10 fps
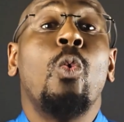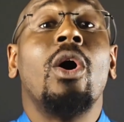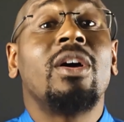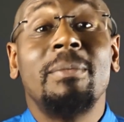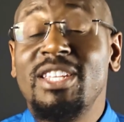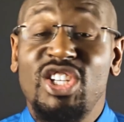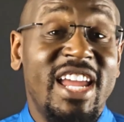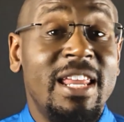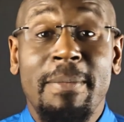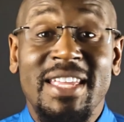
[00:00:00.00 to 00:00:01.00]
Welcome to
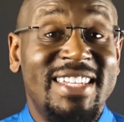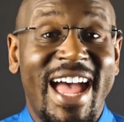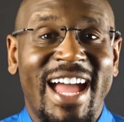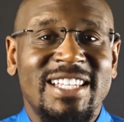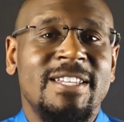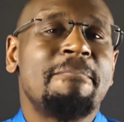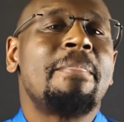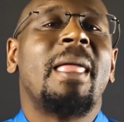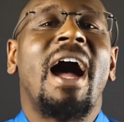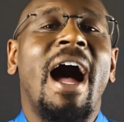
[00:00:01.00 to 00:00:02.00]
JDB Tax.
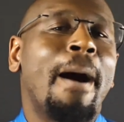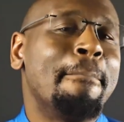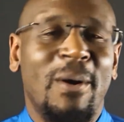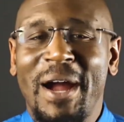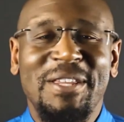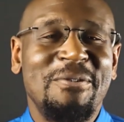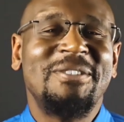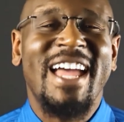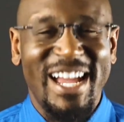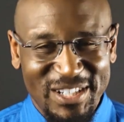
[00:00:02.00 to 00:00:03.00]
I'm Bryan,
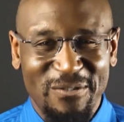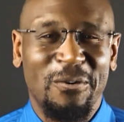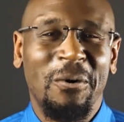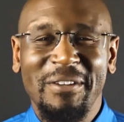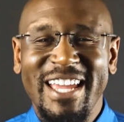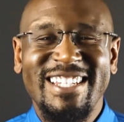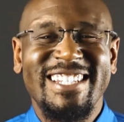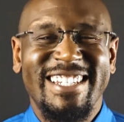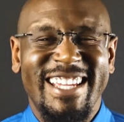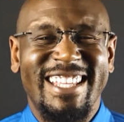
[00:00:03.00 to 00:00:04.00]
enrolled
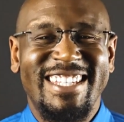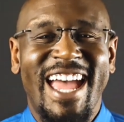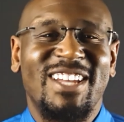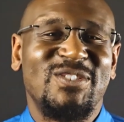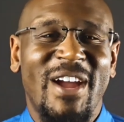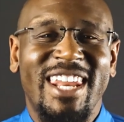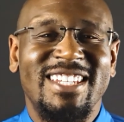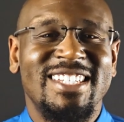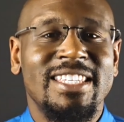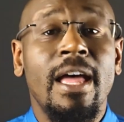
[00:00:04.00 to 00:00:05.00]
agent and tax
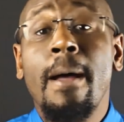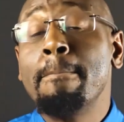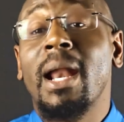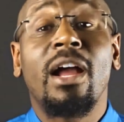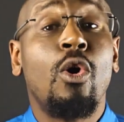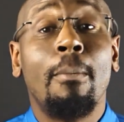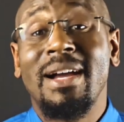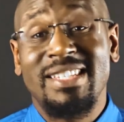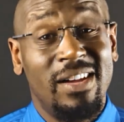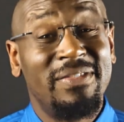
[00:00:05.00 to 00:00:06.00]
strategist, but I call
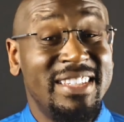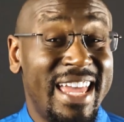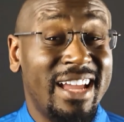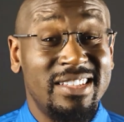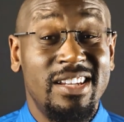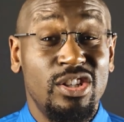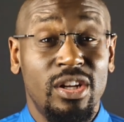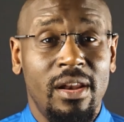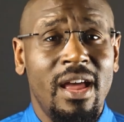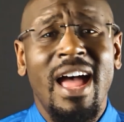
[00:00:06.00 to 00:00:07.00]
myself a
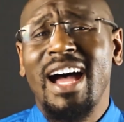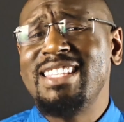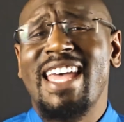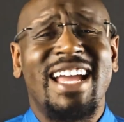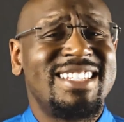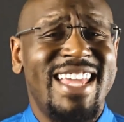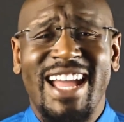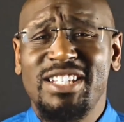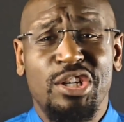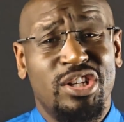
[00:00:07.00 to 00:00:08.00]
taxtician, a tax
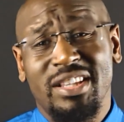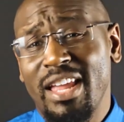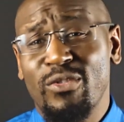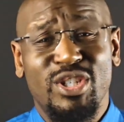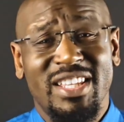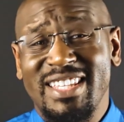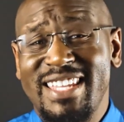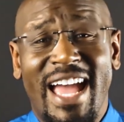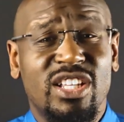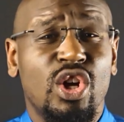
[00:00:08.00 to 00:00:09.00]
tactician leveraging the
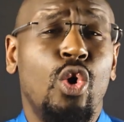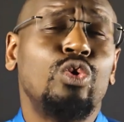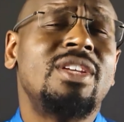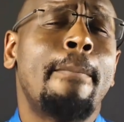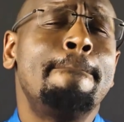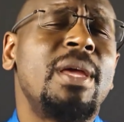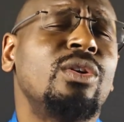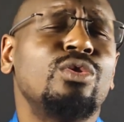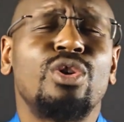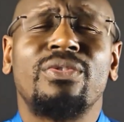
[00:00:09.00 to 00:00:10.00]
tax code to
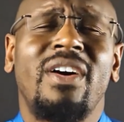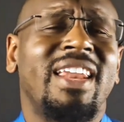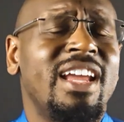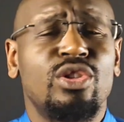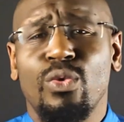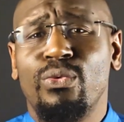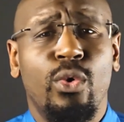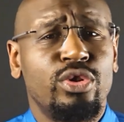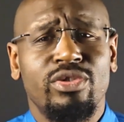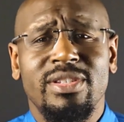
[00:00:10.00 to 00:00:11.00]
build your financial
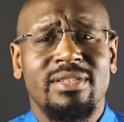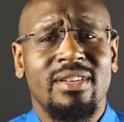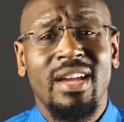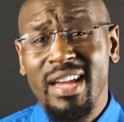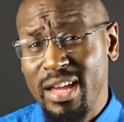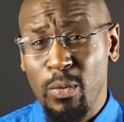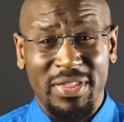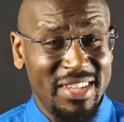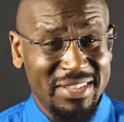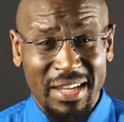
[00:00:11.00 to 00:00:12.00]
fortress.
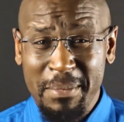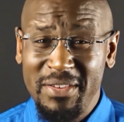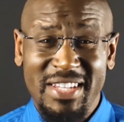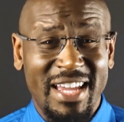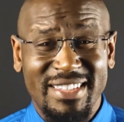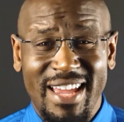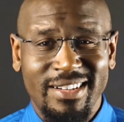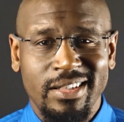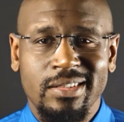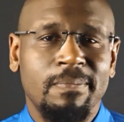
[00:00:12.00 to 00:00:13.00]
With this segment of Tax
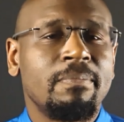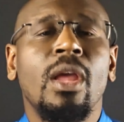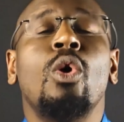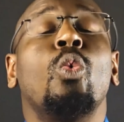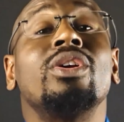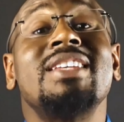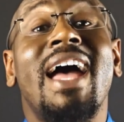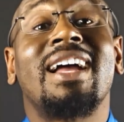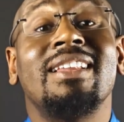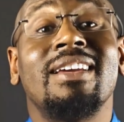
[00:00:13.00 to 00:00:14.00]
Tactics, we're
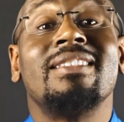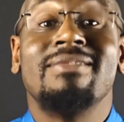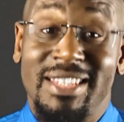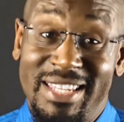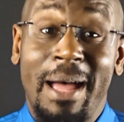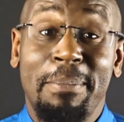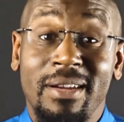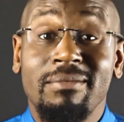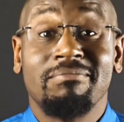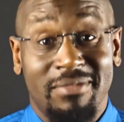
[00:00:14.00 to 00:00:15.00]
tackling the
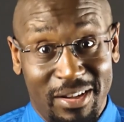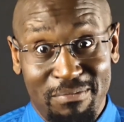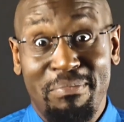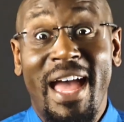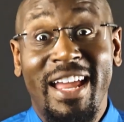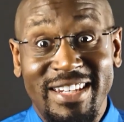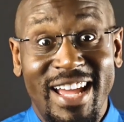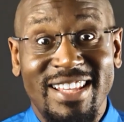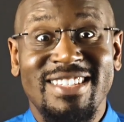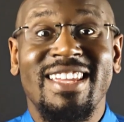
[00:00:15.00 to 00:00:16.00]
topic of bad
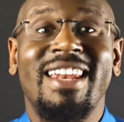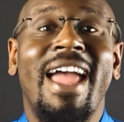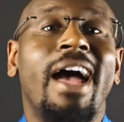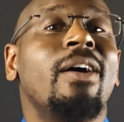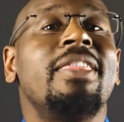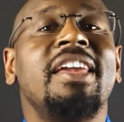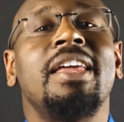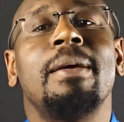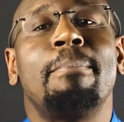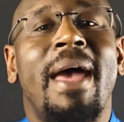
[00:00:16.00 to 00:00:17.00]
debts and how they
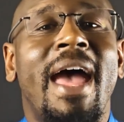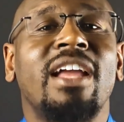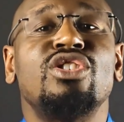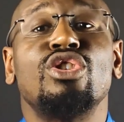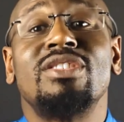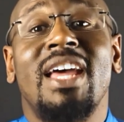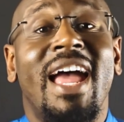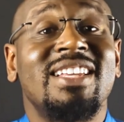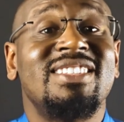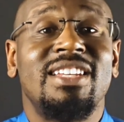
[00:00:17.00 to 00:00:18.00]
can impact your
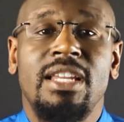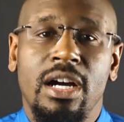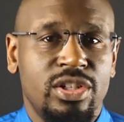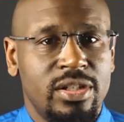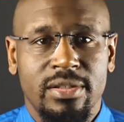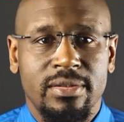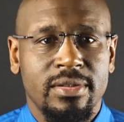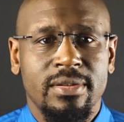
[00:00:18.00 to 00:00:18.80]
tax deduction.